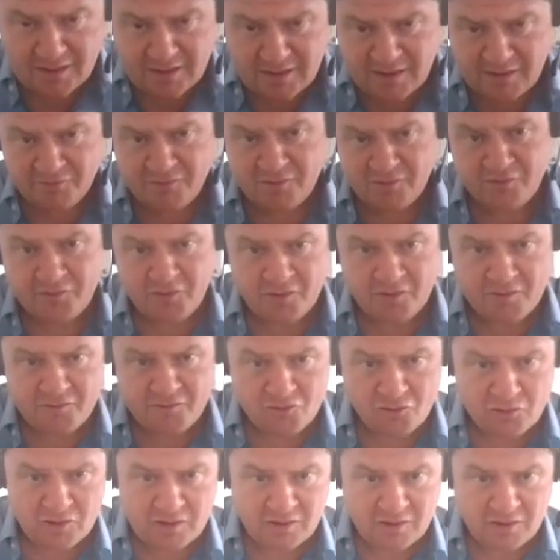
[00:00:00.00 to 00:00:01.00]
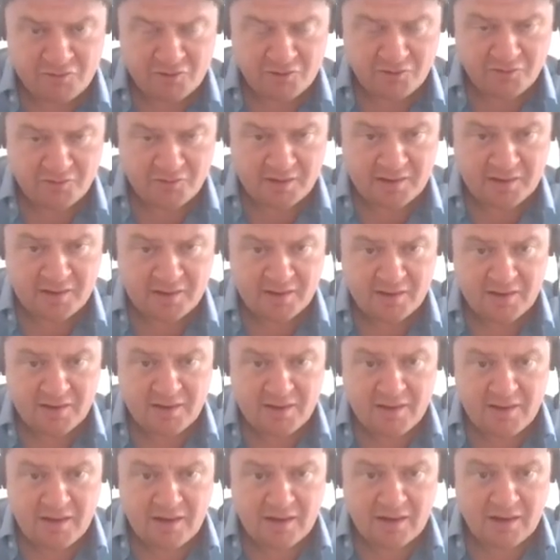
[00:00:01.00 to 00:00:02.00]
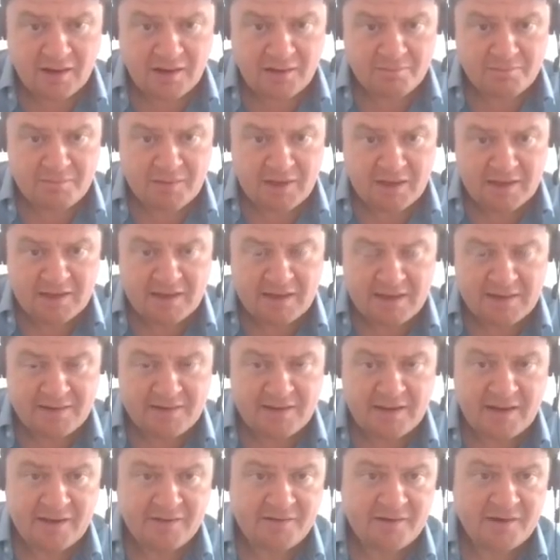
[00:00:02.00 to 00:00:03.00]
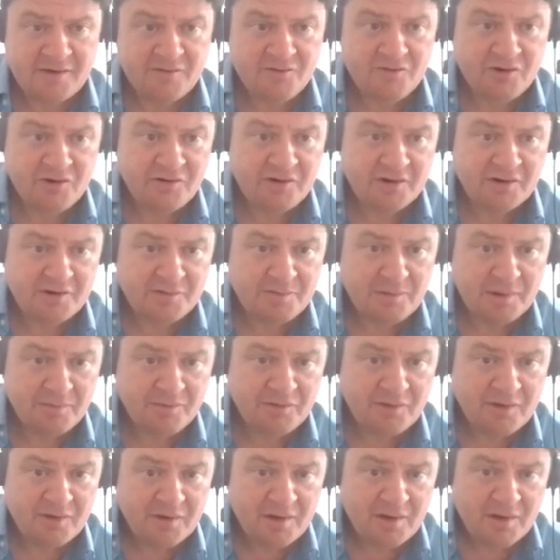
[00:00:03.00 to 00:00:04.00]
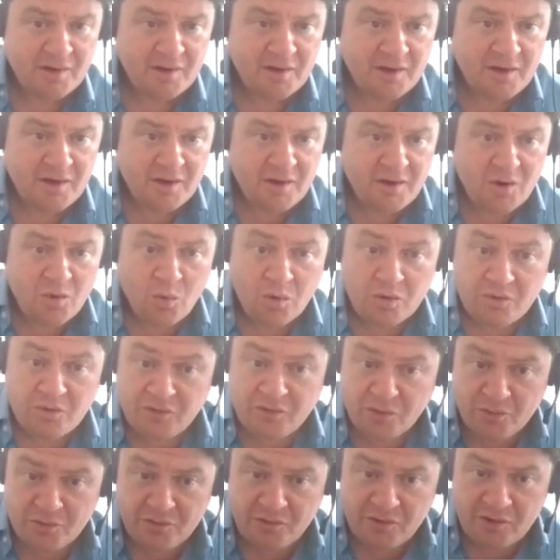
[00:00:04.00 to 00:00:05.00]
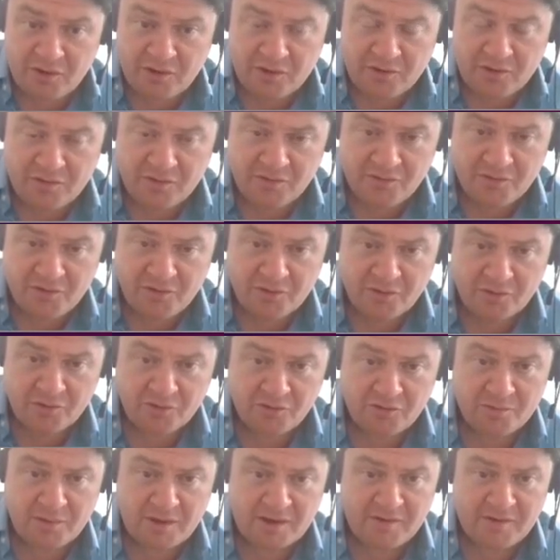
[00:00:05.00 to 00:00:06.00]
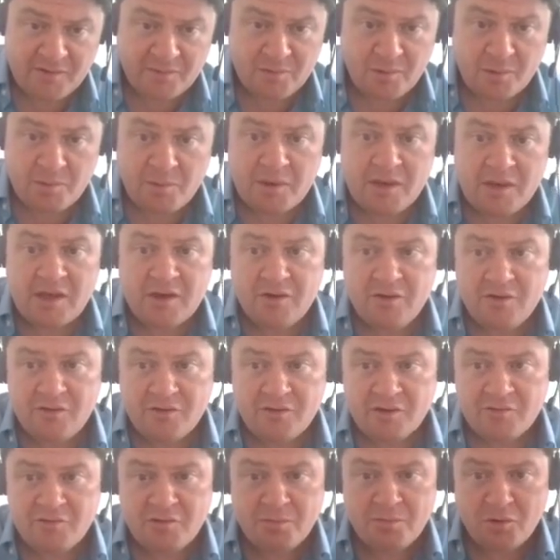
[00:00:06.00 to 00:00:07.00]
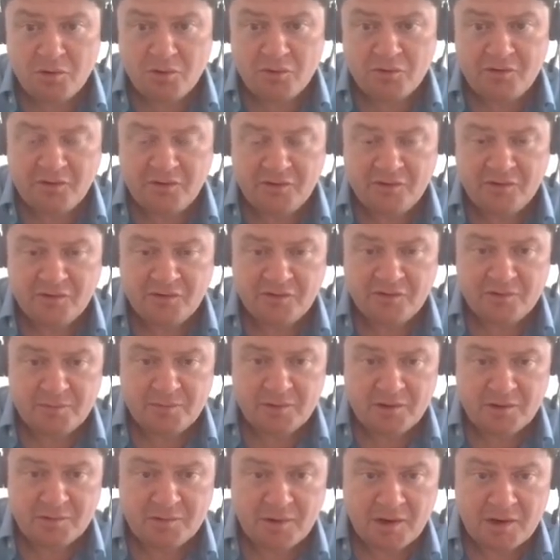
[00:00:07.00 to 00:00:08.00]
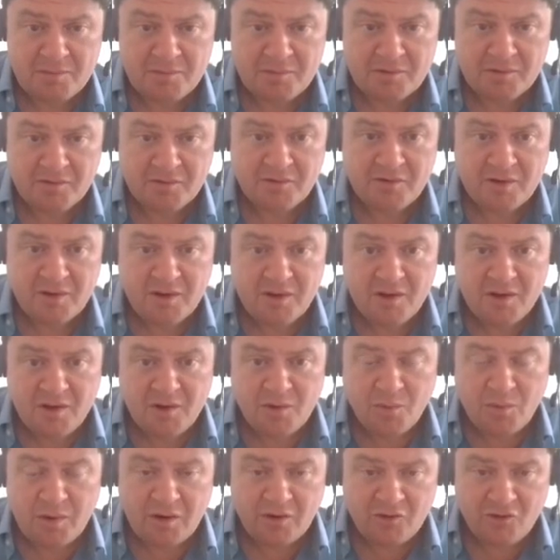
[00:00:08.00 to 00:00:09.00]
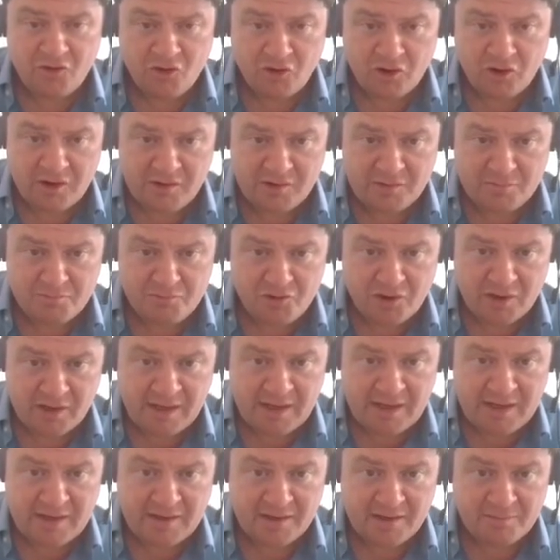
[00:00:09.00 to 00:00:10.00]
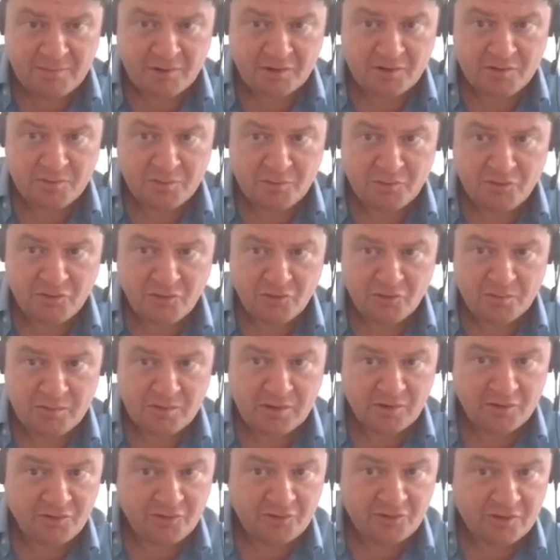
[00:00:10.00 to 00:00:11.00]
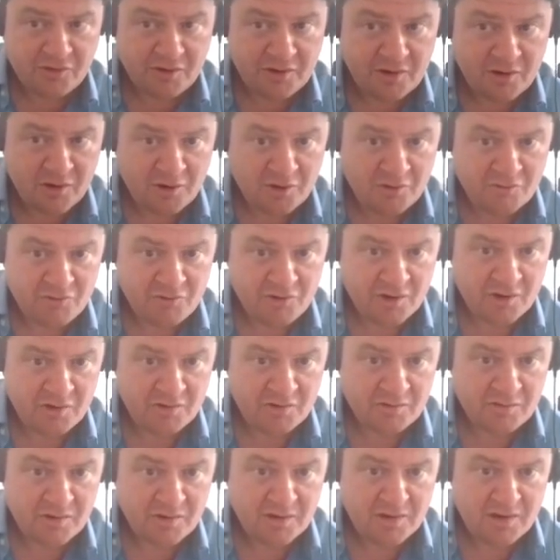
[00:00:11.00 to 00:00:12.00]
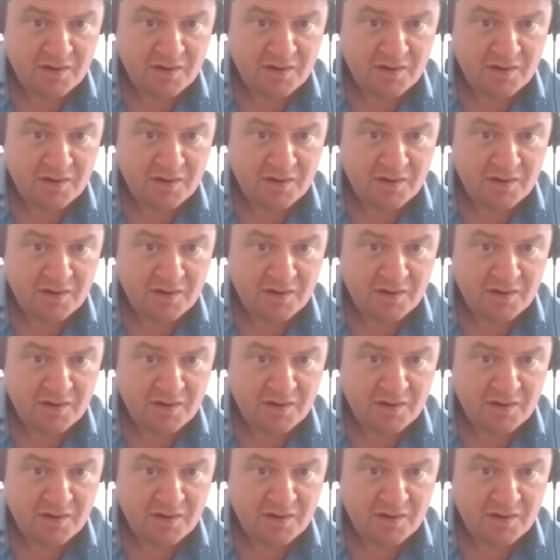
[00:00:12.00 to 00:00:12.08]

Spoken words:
level of overall currency in net debt every 6 months. What tools are you using for your automation? Well, we use a reporting system at the moment. We are trying to bring in a much more formalized scenario